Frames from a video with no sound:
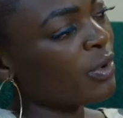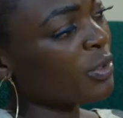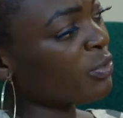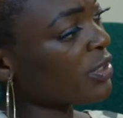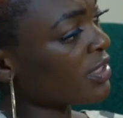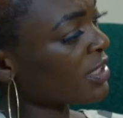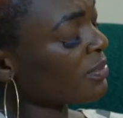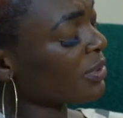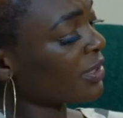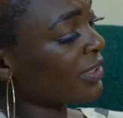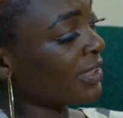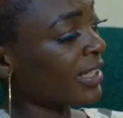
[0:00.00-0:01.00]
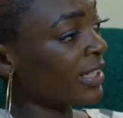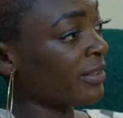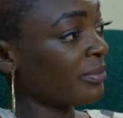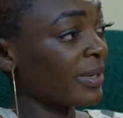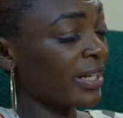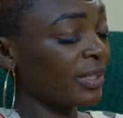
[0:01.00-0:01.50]
When was it put online,
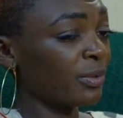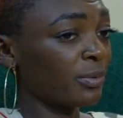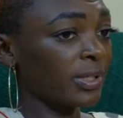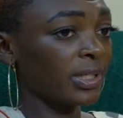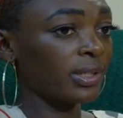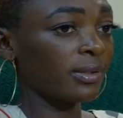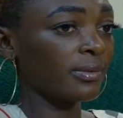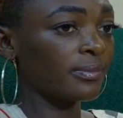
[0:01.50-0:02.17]
by the way?